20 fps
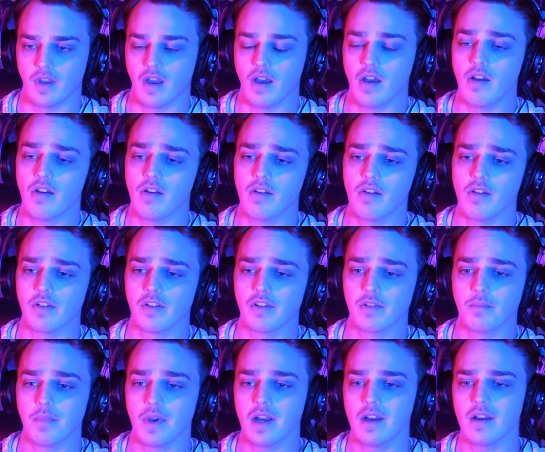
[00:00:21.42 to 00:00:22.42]
Oh, her
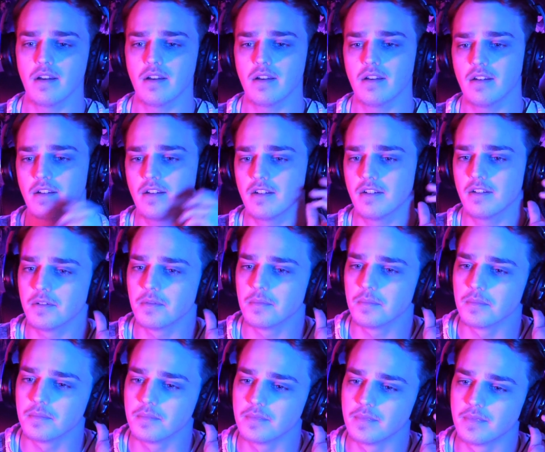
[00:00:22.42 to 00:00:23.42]

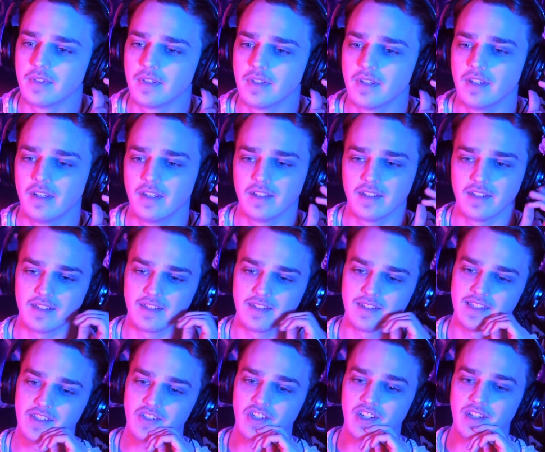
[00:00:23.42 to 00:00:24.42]
mom!
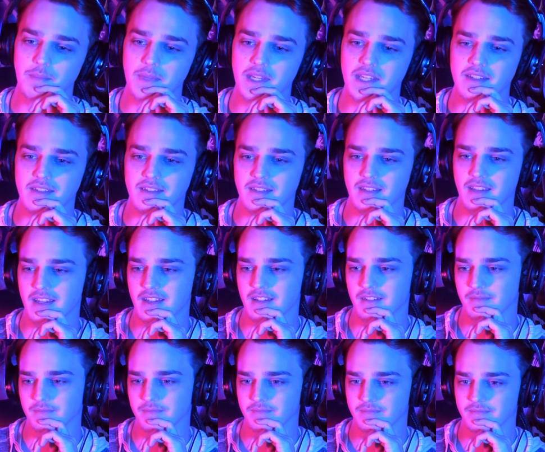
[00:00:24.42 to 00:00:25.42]
Did she miss, like,
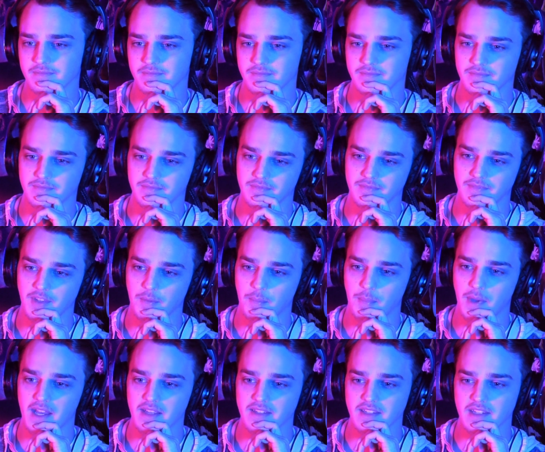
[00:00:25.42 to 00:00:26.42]
the
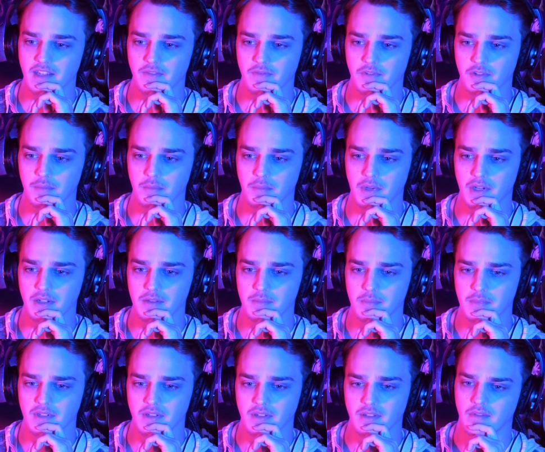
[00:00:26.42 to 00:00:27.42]
passing of her
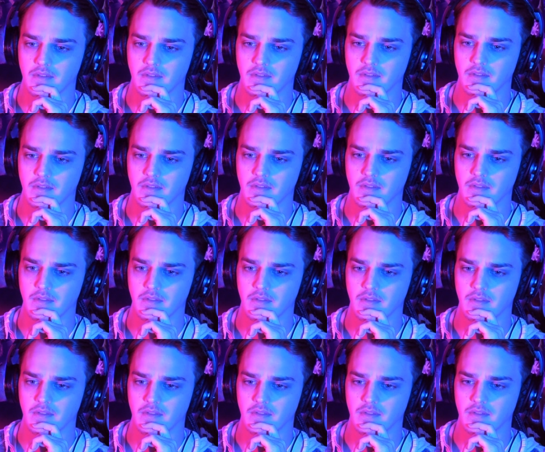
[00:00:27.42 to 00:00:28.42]
mom? Your mom
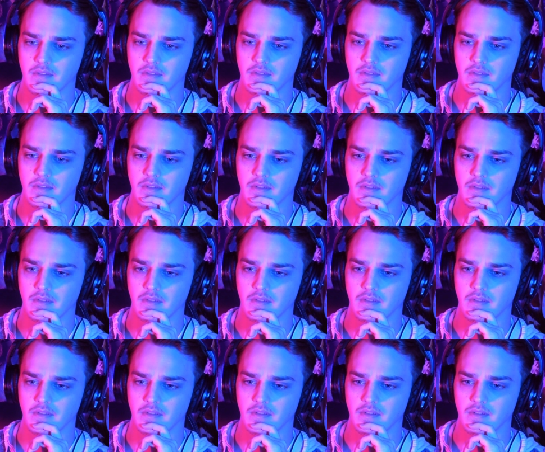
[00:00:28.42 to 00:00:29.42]
she
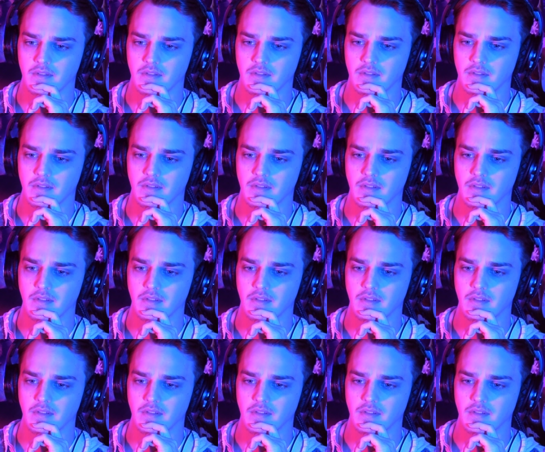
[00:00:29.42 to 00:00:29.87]
died, honey.